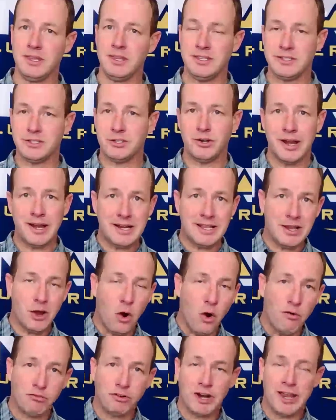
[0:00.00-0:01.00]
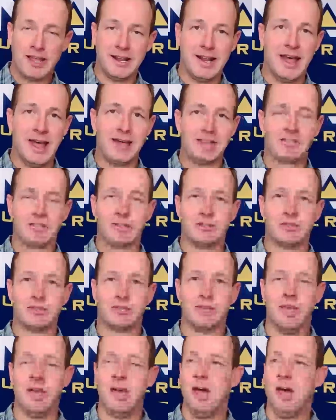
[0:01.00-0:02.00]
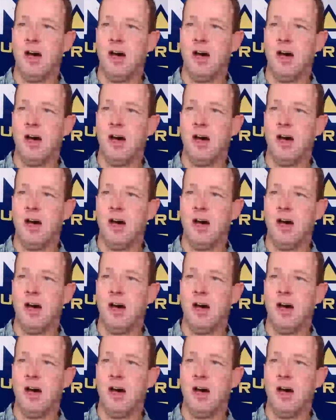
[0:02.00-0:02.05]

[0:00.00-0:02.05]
Is there any overhead hazards?